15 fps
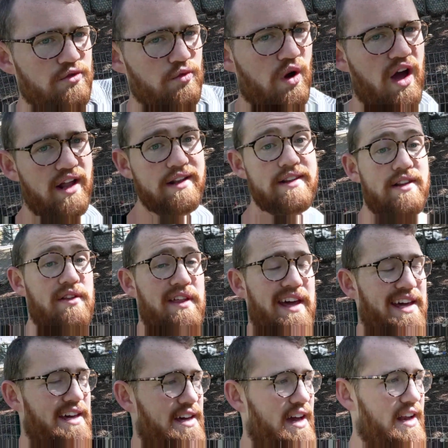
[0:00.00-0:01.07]
run so they
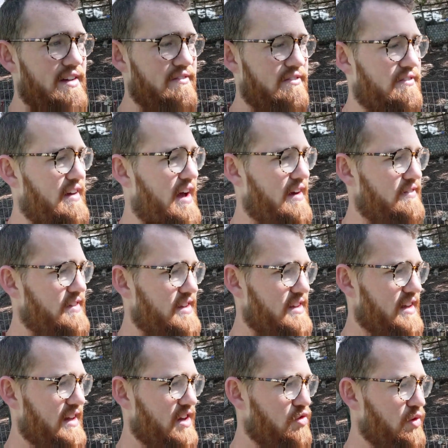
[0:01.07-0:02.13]
can kind of have this
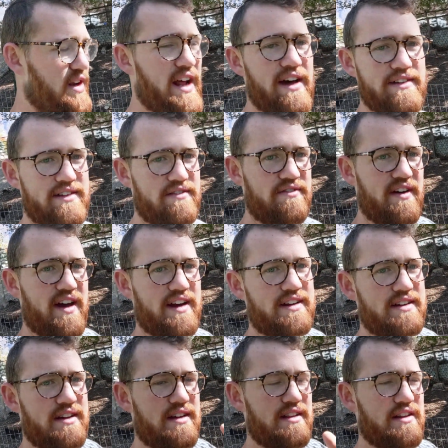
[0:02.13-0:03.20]
like greenhouse
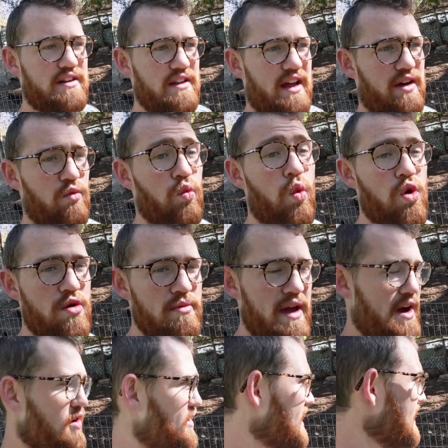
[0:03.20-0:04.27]
effect, a little like warm
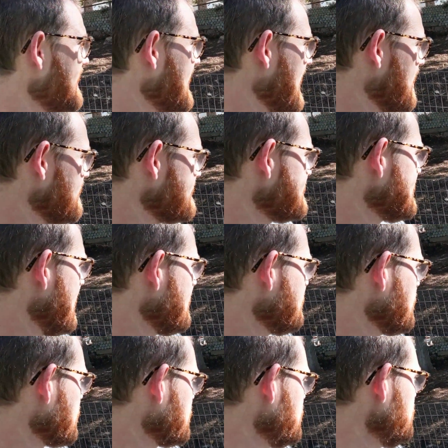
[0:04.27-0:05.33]
area outside
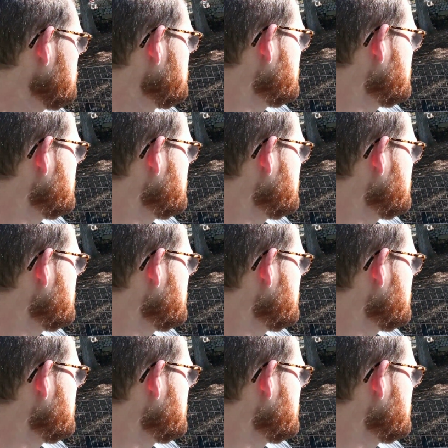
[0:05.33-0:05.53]
their coop,